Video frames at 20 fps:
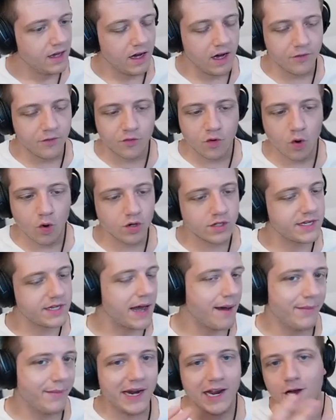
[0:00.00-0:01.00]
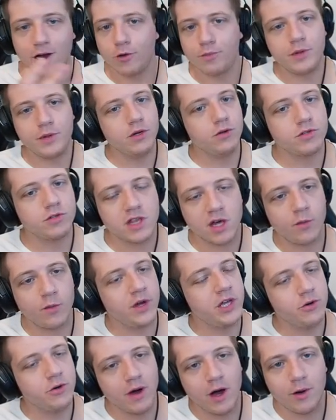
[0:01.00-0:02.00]
Of course, I'm going to help you so that way
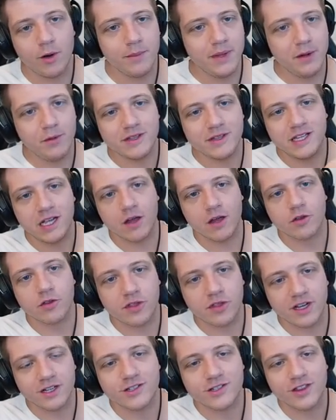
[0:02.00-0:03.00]
you help me with the other things.